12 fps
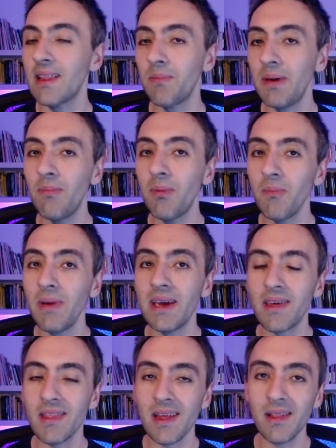that people make
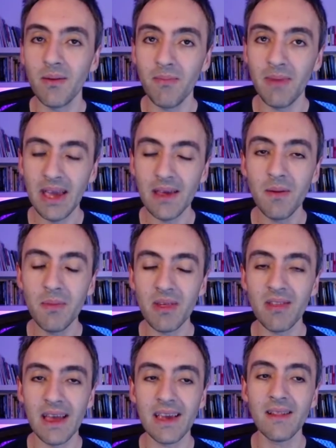is that they make the
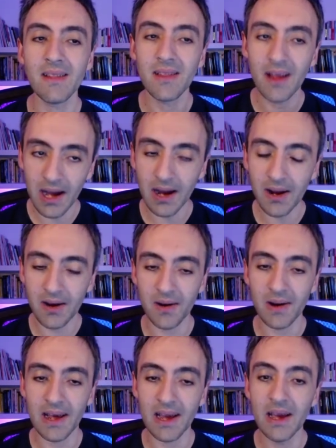mistake
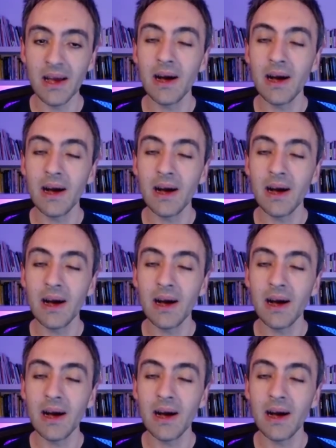entirely